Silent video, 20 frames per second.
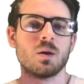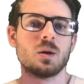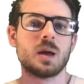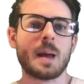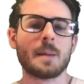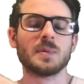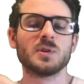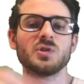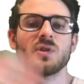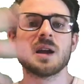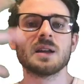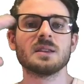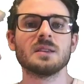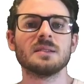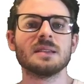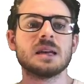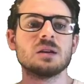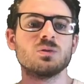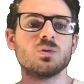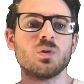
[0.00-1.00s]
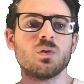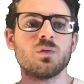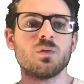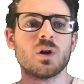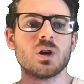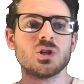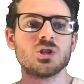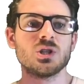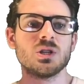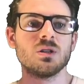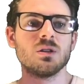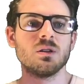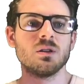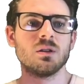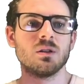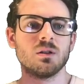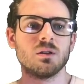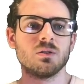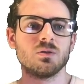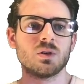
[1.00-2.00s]
abstract this out to a function.
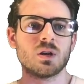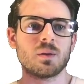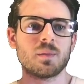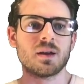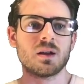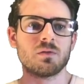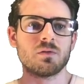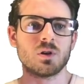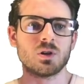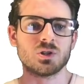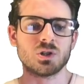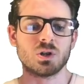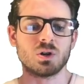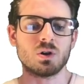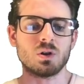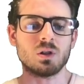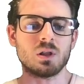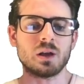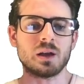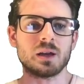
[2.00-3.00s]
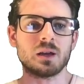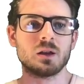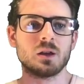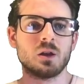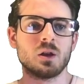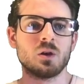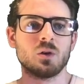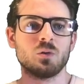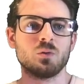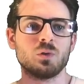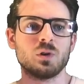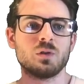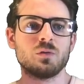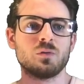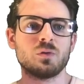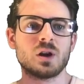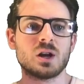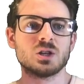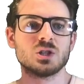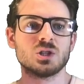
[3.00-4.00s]
So I can make a function called like
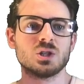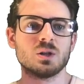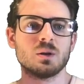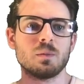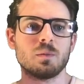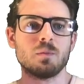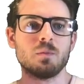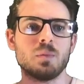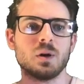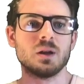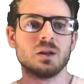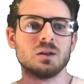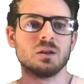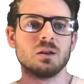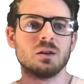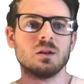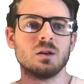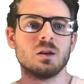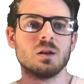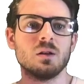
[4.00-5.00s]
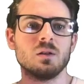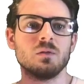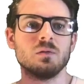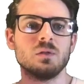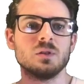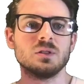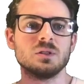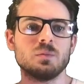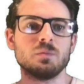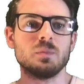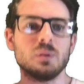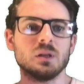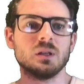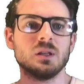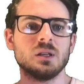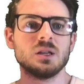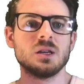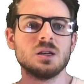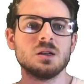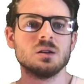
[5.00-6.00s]
refresh button
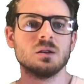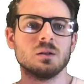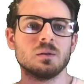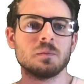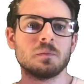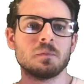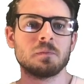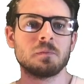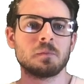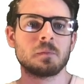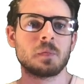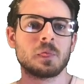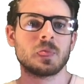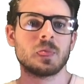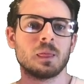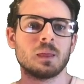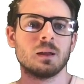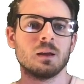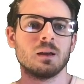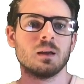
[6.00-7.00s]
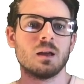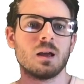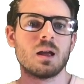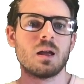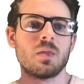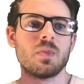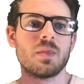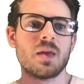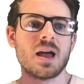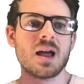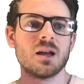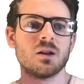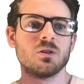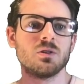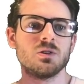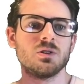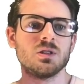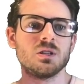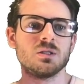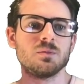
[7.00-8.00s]
visibility. And that
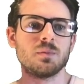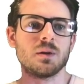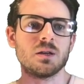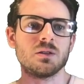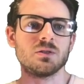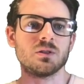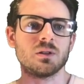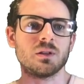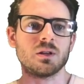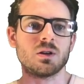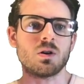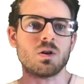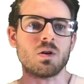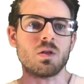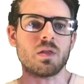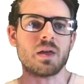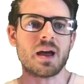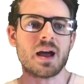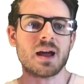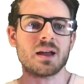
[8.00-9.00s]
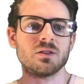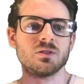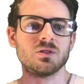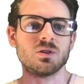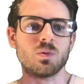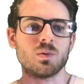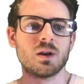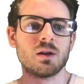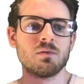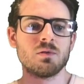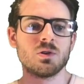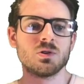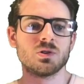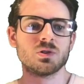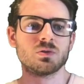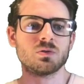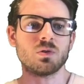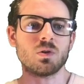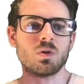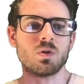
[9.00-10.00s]
could just basically call that. So whenever you
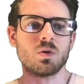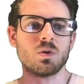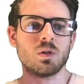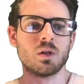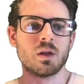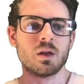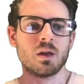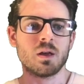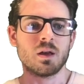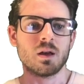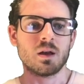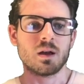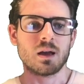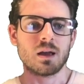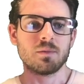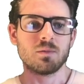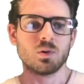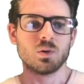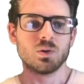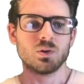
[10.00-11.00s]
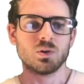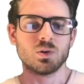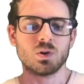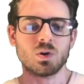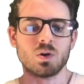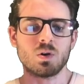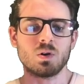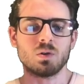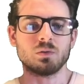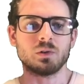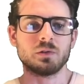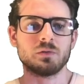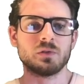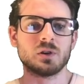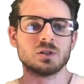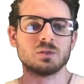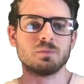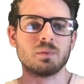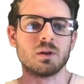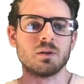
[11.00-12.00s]
scroll, I'm going to call
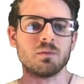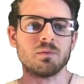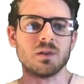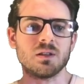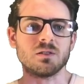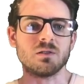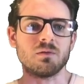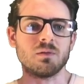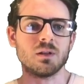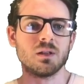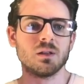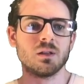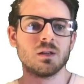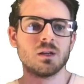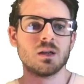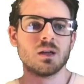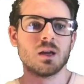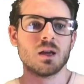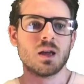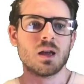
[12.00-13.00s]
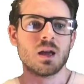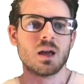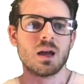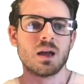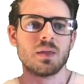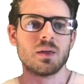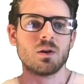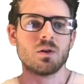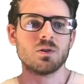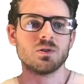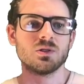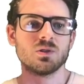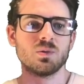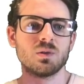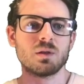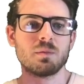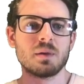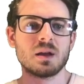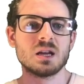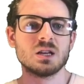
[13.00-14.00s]
refresh button visibility. And then also when
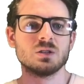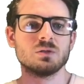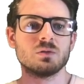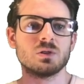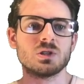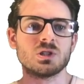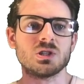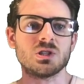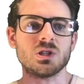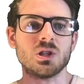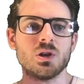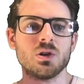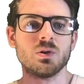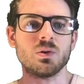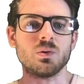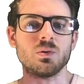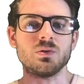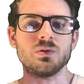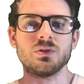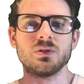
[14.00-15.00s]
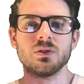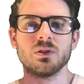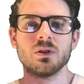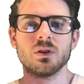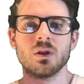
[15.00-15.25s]
the page first loads,